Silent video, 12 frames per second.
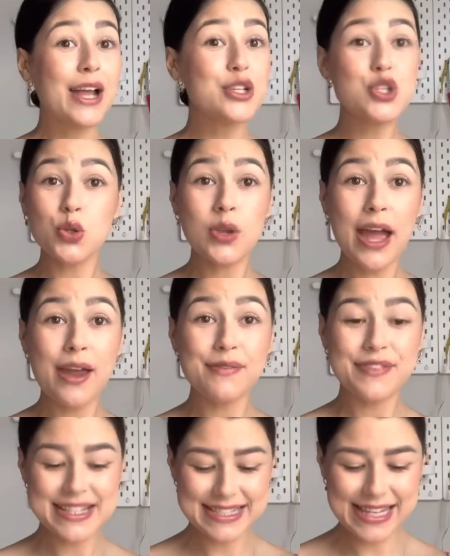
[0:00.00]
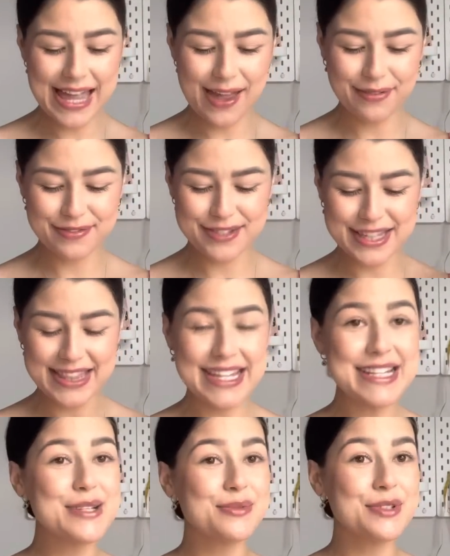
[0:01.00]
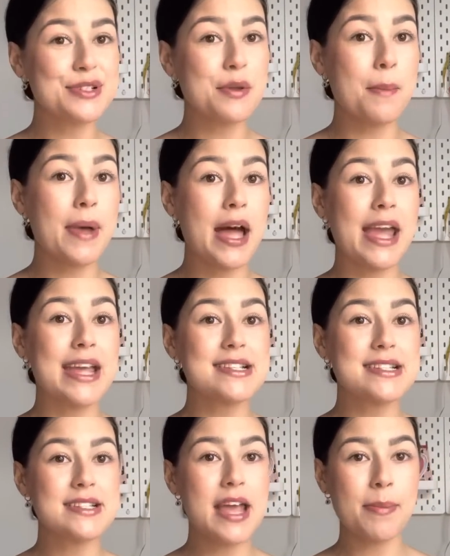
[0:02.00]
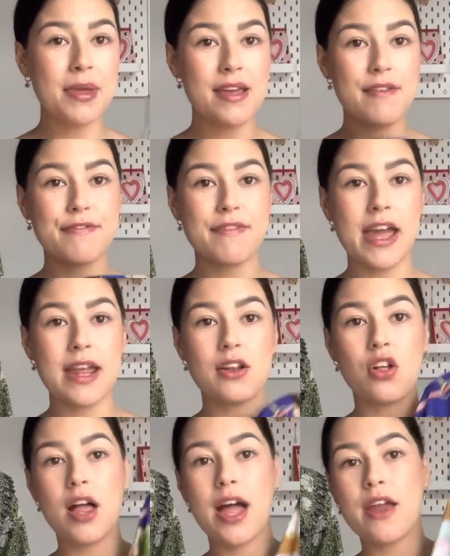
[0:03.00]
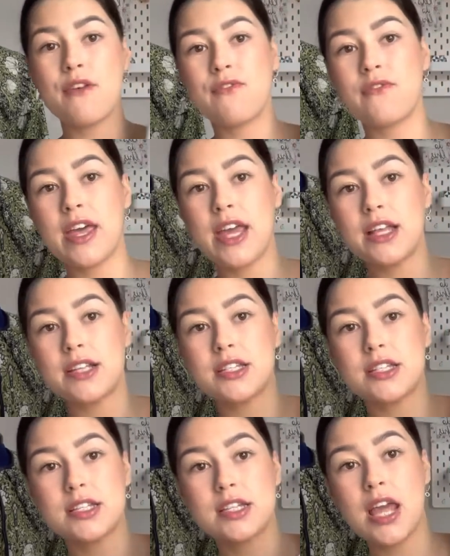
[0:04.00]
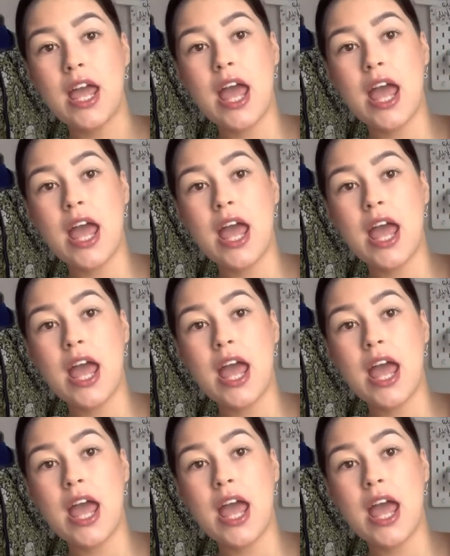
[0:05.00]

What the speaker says: Two outfits left. This was my semi-final outfit